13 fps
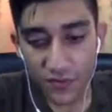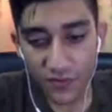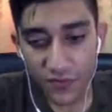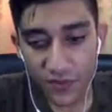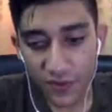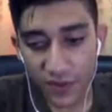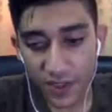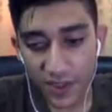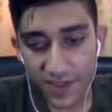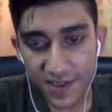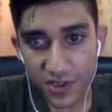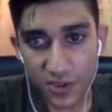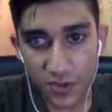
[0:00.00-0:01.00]
we will
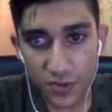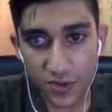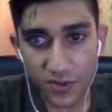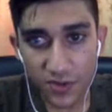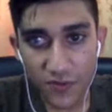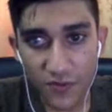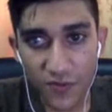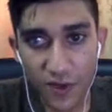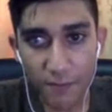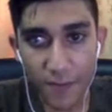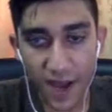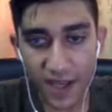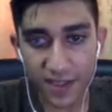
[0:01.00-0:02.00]
execute
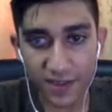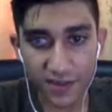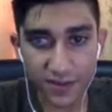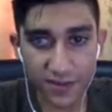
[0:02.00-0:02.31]
Webpack.